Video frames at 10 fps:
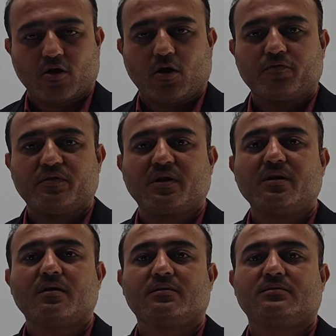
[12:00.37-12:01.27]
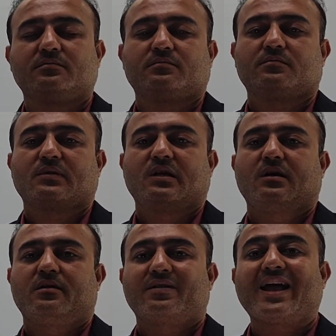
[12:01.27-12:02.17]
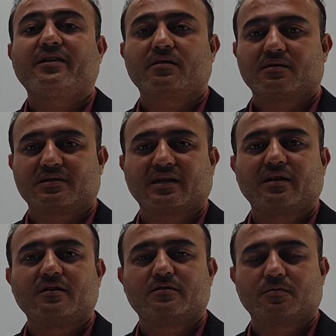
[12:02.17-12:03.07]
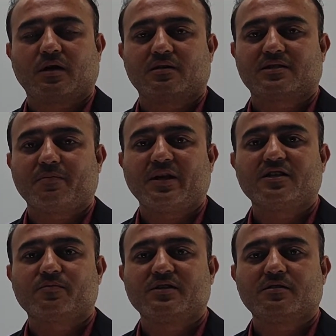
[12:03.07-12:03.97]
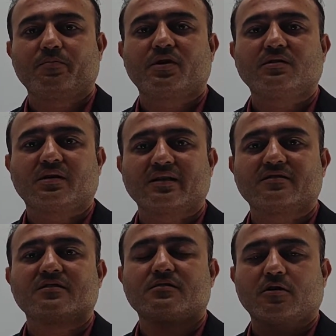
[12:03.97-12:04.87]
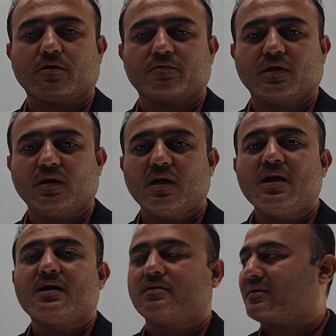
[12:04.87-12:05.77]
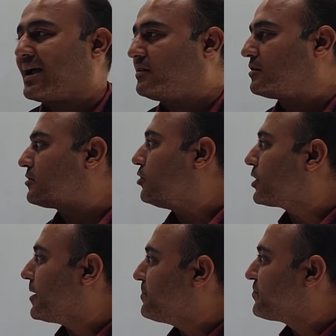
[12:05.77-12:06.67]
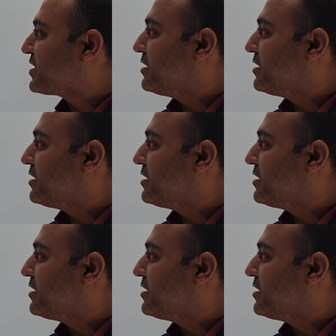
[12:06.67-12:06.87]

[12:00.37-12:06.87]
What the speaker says: of the writer. Siblings means the brother and sister of the writer. Okay,